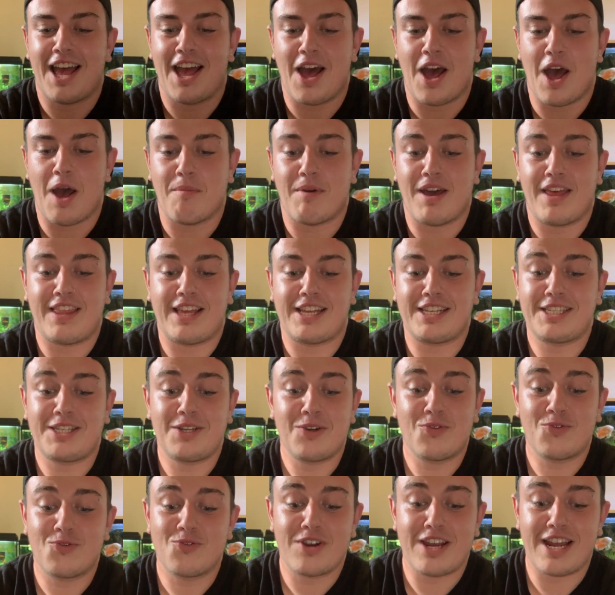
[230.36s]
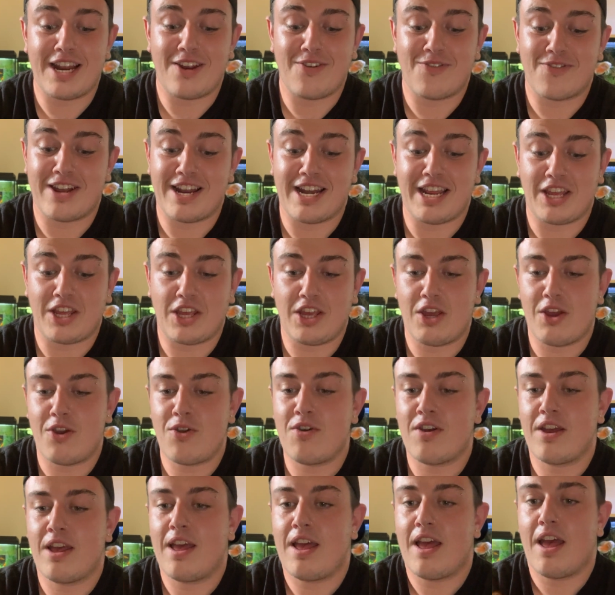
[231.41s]
and they're still really
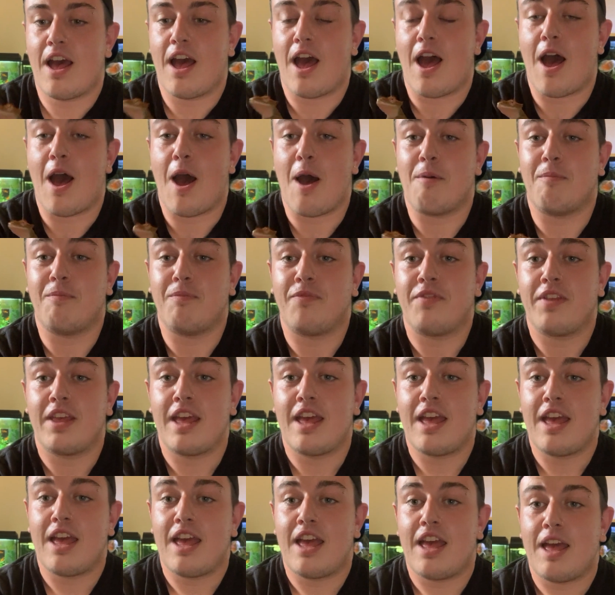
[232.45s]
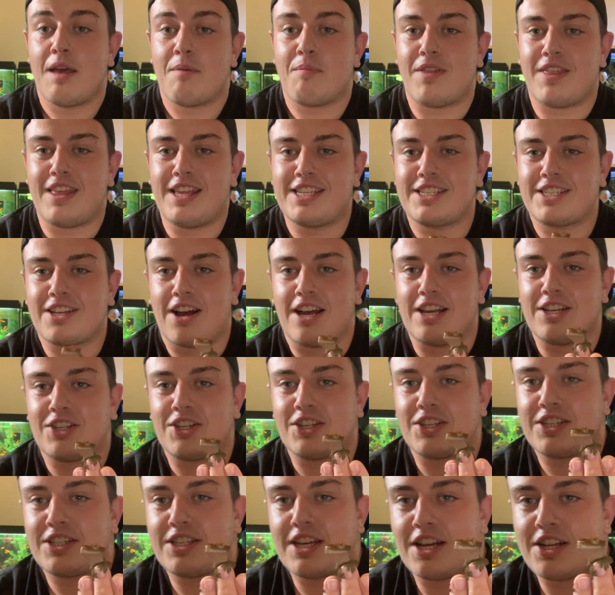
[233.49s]
cute. But this guy's
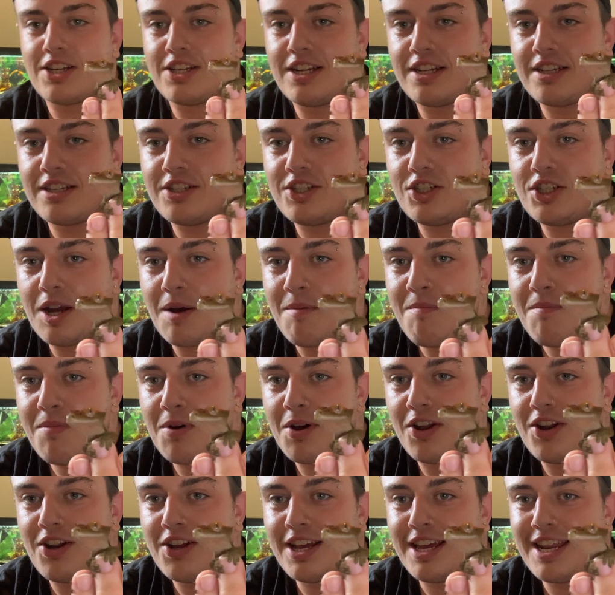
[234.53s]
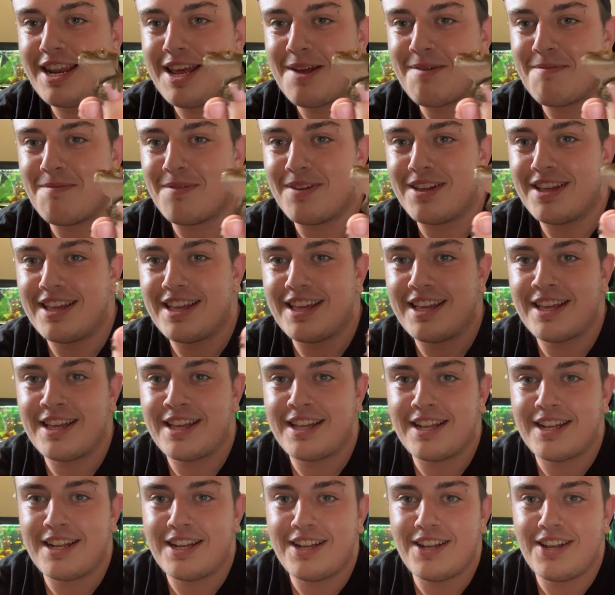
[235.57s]
just such a little jumper. Look at him.
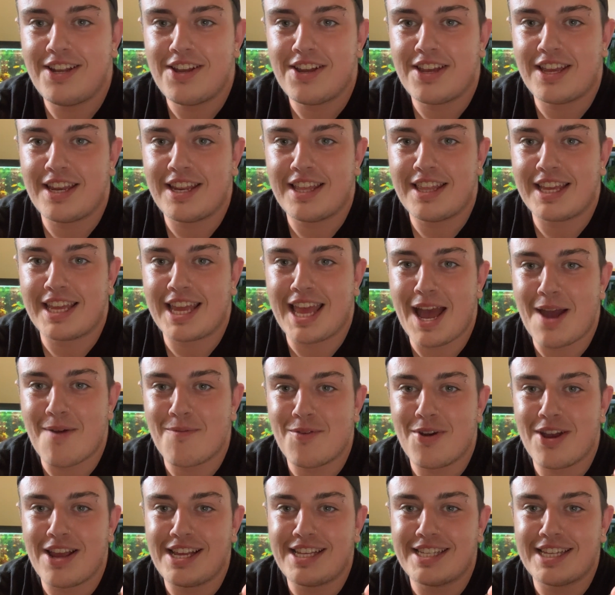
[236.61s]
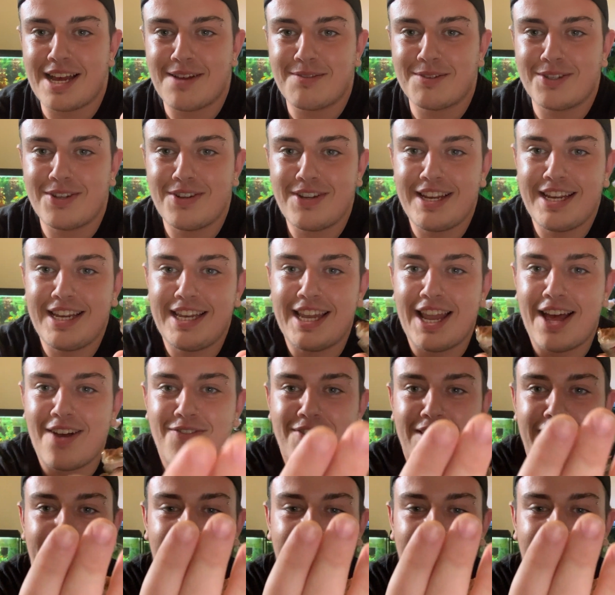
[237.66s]
Looking at the camera, he's absolutely loving